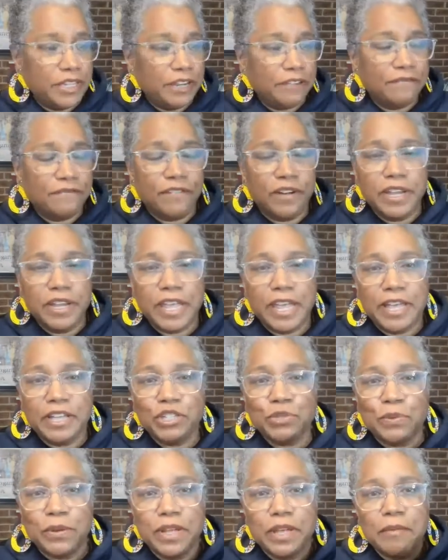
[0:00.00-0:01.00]
dear friend
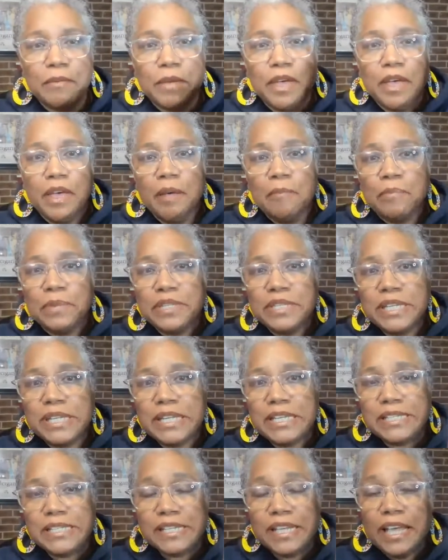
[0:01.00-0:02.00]
Antoinette
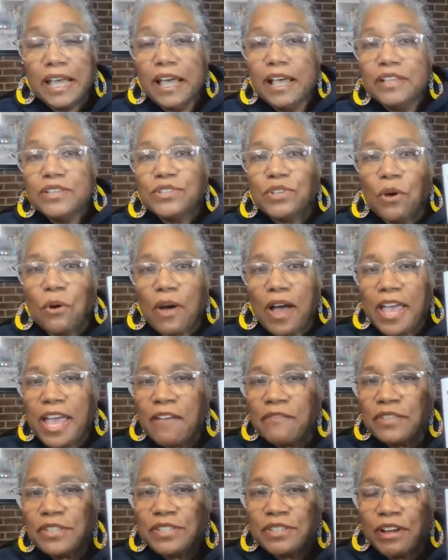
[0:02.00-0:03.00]
Batiste. So I
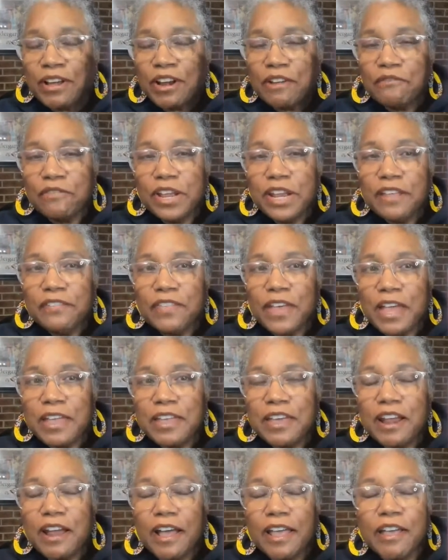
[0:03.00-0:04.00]
haven't started reading
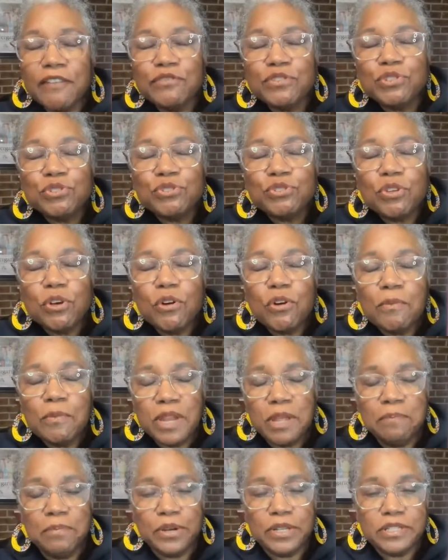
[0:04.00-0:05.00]
that yet. I have so
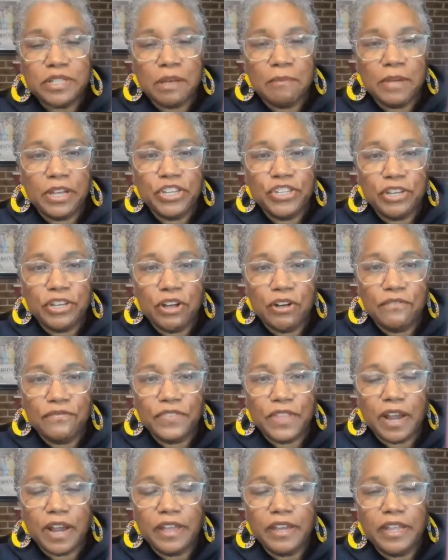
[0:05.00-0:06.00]
many books on my
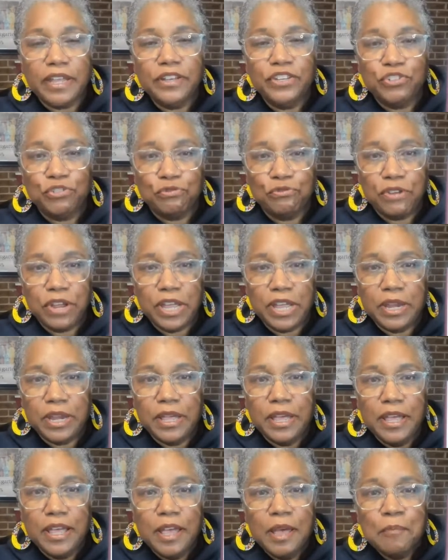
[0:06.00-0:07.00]
shelf that I need to
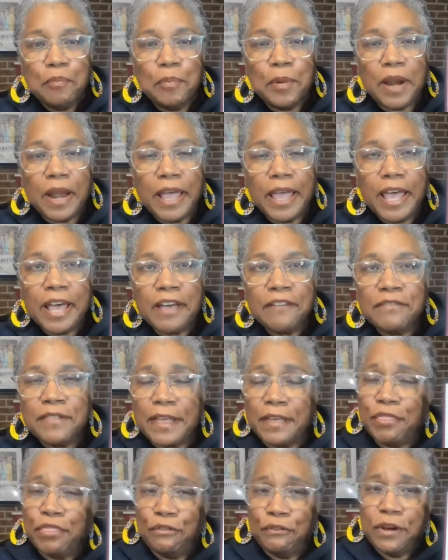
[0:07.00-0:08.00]
read, but I have
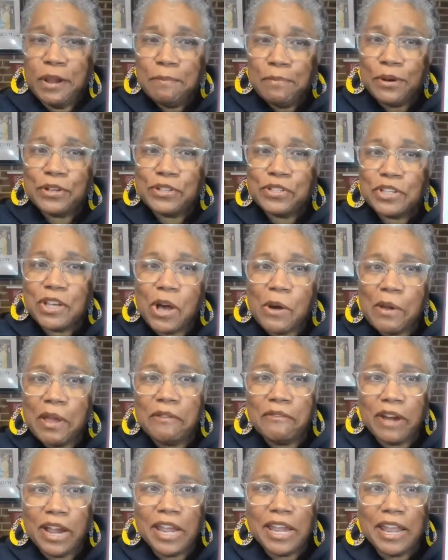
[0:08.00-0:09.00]
like 3 books
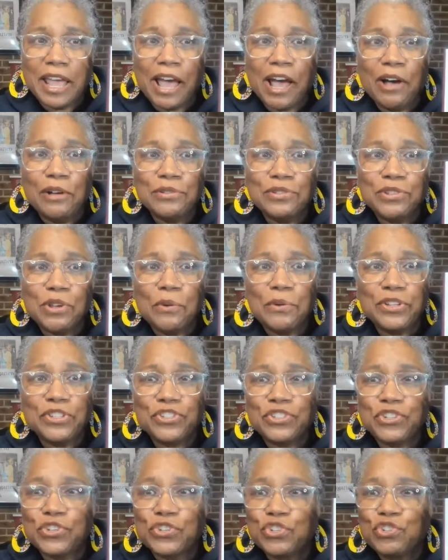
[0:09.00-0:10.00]
going right now. So
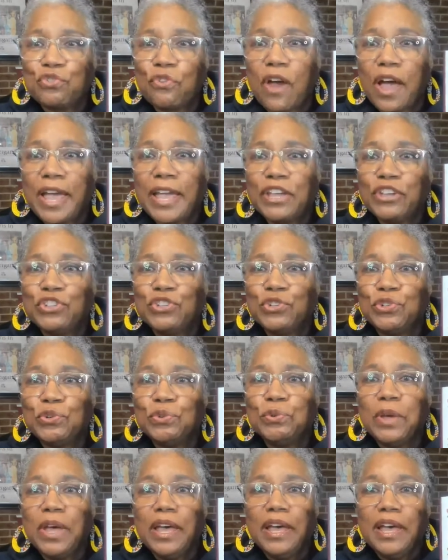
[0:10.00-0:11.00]
it's just trying
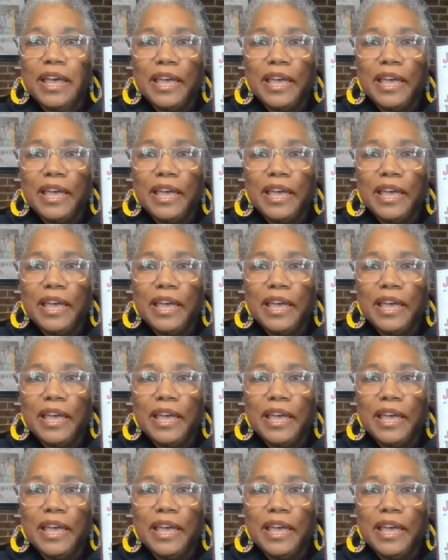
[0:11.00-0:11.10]
to